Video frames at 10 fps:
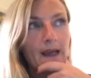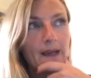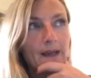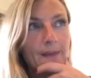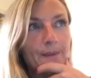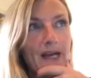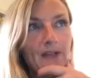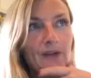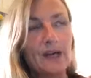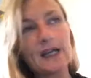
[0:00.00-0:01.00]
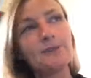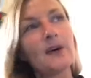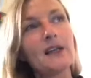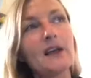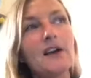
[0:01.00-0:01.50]
Um, and, I, and
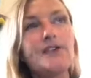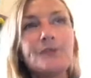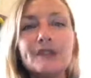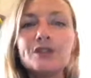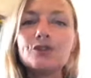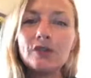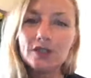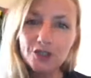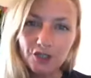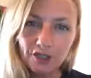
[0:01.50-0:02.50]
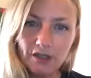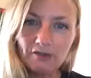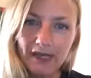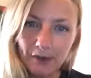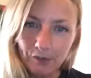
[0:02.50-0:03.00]
my life had been structured
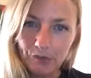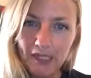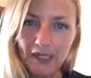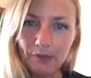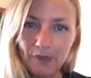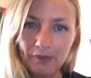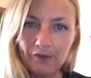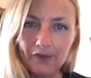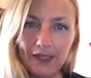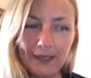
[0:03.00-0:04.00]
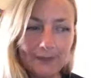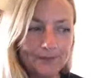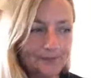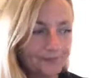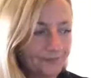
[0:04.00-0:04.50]
around being a mum for
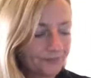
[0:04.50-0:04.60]
him.